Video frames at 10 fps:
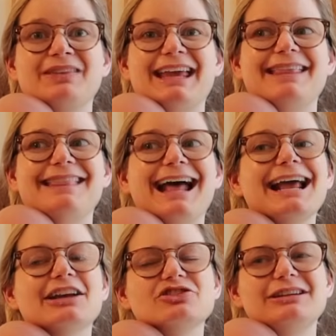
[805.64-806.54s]
And that
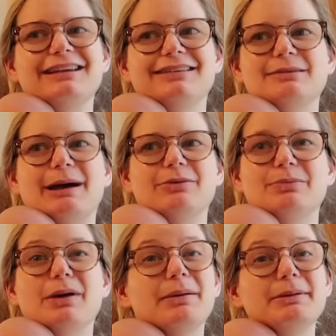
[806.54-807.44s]
actually takes about
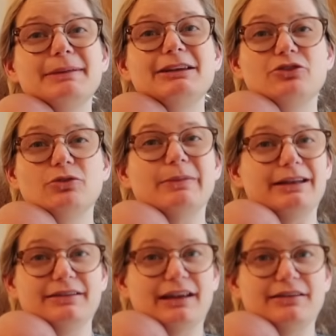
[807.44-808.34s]
probably 2
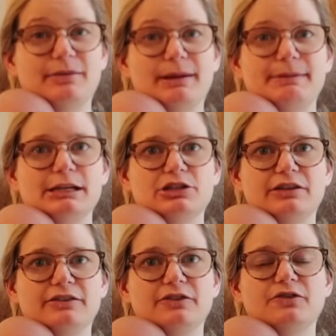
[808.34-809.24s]
months, I tell my
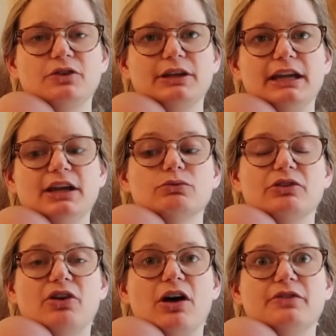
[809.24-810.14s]
patients, to fully
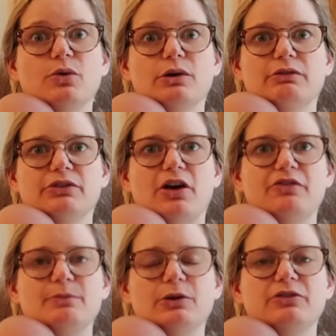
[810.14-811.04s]
resolve or
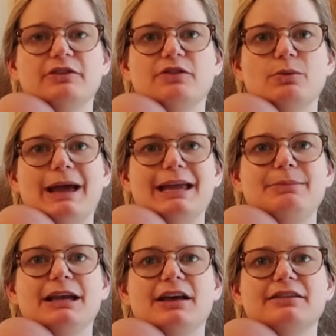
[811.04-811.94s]
resolve most of the way,
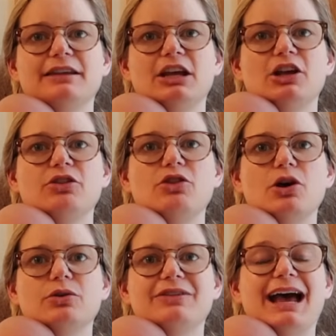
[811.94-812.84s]
because
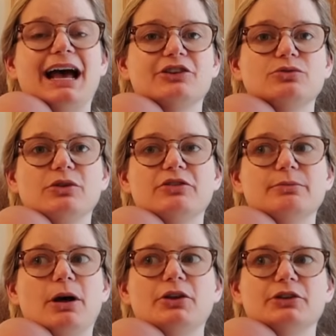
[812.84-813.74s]
those actual
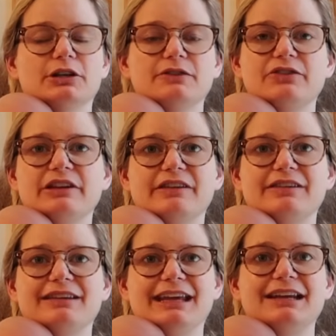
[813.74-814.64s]
small nerves to the
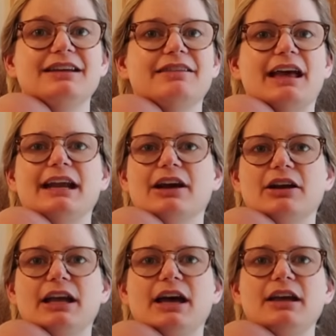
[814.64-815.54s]
skin in that
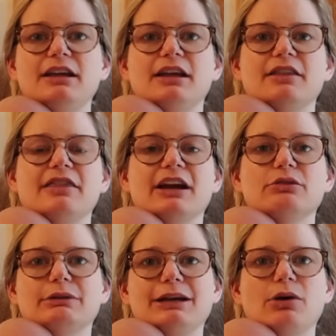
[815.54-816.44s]
area, their
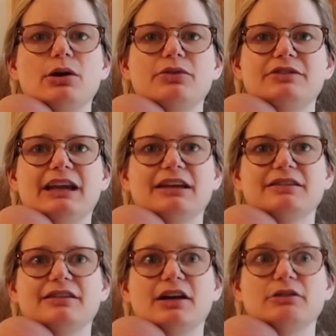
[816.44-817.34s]
regrowth
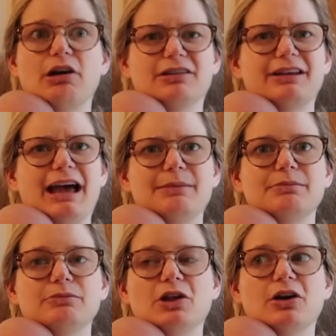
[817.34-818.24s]
takes a long time,
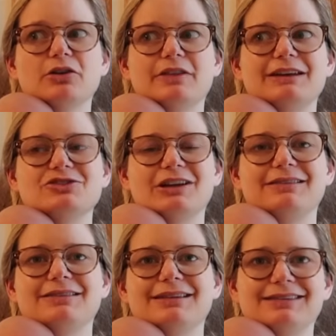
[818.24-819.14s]
longer than
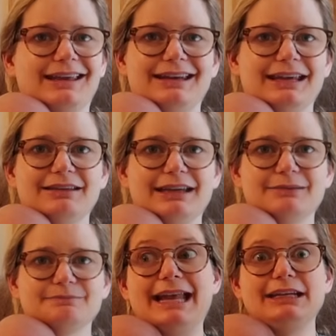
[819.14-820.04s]
just the skin
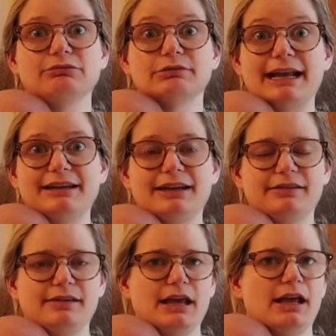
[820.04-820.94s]
healing. Any
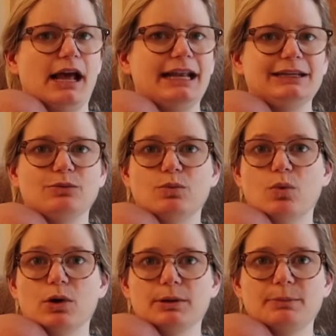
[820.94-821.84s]
redness, any
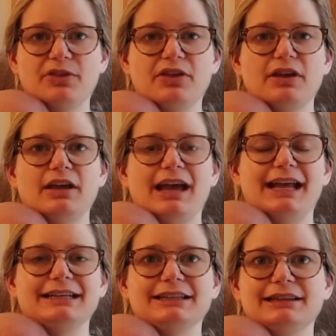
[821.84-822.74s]
warmth,
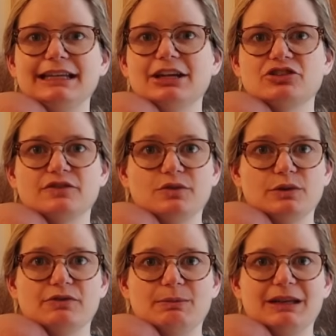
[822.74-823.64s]
any leakage of
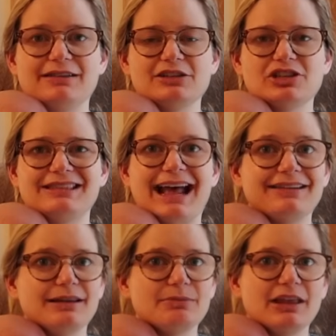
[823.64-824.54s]
fluid from the incision,
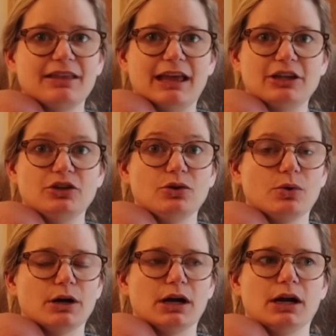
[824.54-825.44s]
that's something that
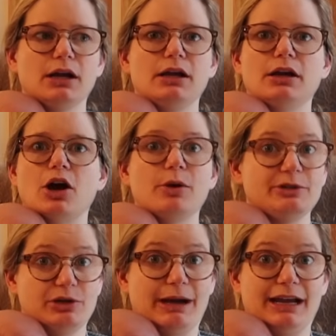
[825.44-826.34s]
your
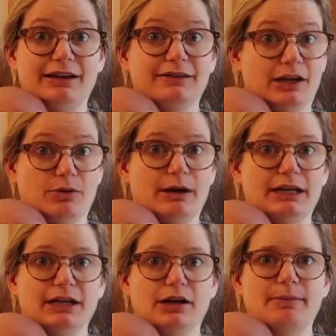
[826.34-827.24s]
OB-GYN is going to want
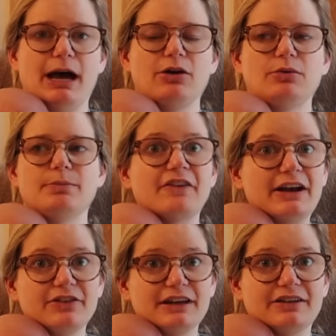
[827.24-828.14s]
to hear about. The
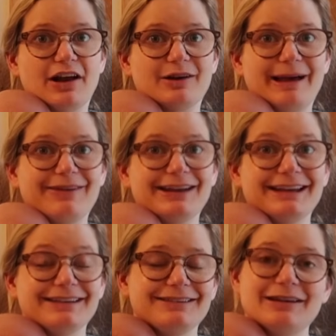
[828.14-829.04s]
final thing to talk about
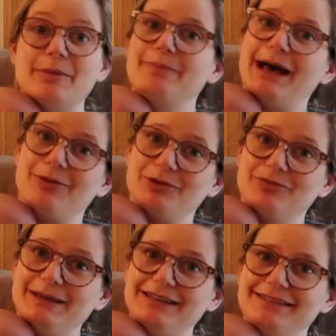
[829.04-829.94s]
is bowel
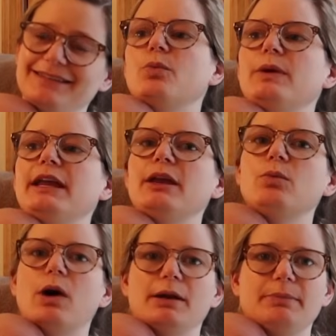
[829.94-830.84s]
movements. We
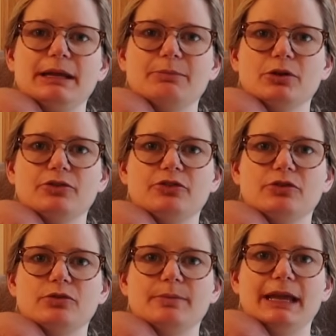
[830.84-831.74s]
want people
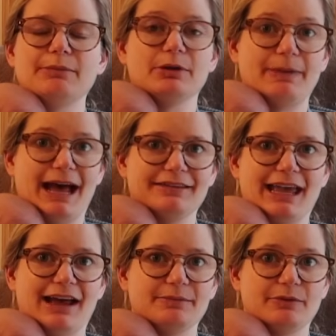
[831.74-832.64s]
to be able to pass
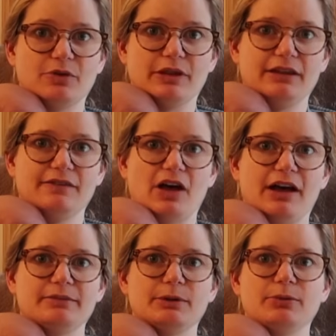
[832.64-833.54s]
gas before they leave the
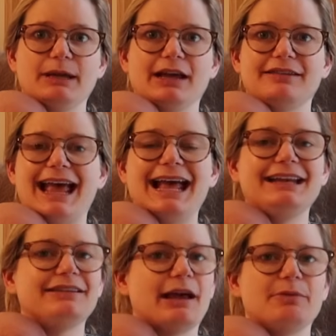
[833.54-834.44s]
hospital, because
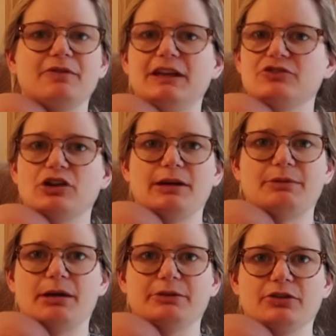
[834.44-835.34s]
any type of
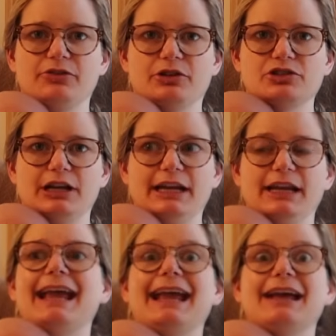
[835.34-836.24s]
intra-abdominal surgery,
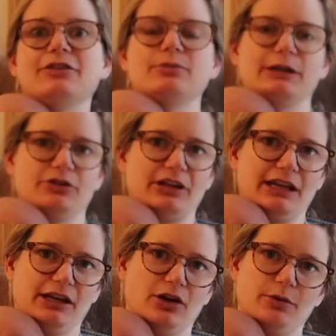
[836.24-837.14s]
and when you're
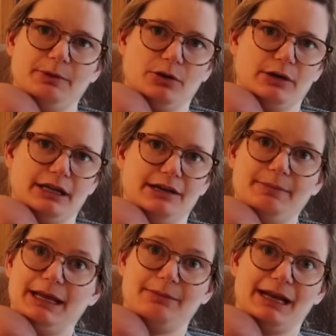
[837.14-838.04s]
taking opioid
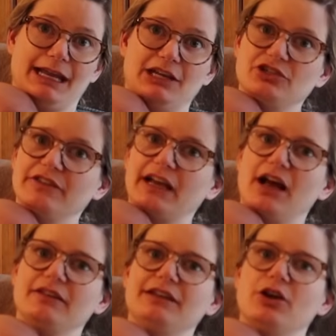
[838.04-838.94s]
pain medications like
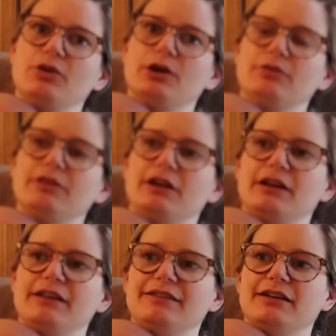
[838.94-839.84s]

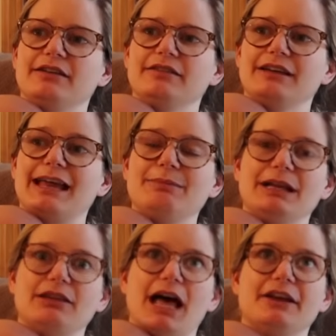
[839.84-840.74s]
oxycodone, can be
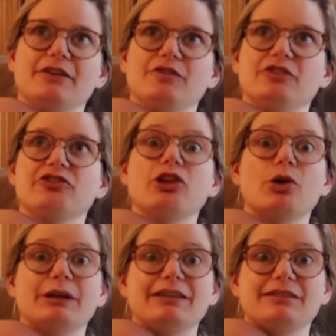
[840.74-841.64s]
a lot of
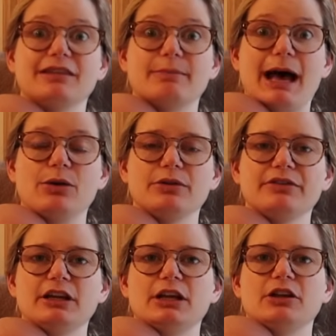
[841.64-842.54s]
slowness to the bowels.
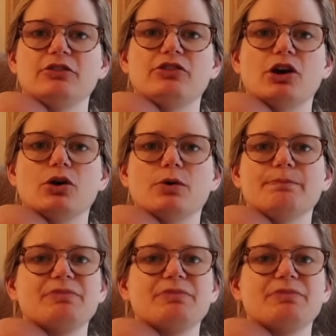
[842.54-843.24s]
So